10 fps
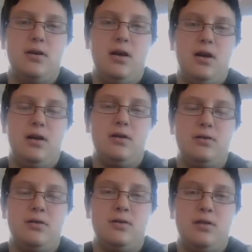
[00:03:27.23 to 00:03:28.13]

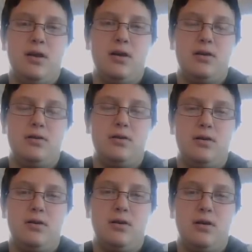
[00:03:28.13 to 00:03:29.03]
and
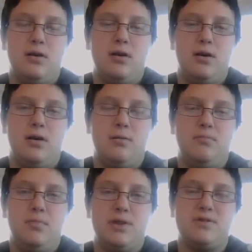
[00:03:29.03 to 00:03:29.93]
then
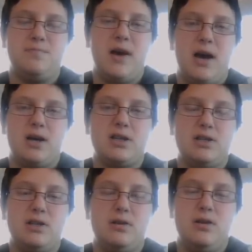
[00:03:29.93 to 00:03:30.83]
um, this
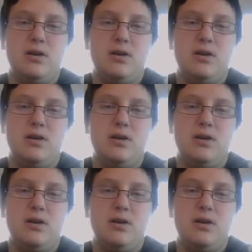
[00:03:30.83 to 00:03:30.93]
past